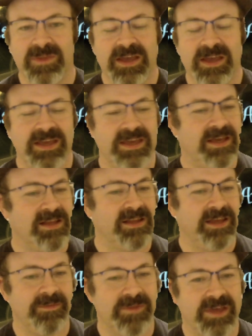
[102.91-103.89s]
He
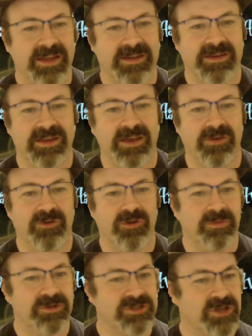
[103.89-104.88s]
claimed that the group
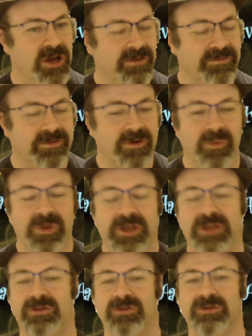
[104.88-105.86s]
was gone for a
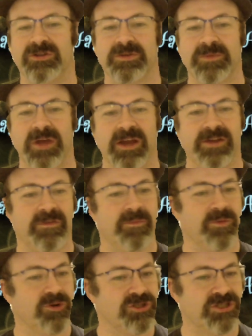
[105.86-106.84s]
week due to some kind of
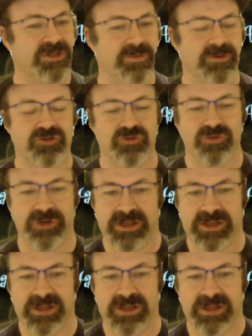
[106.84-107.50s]
emergency retreat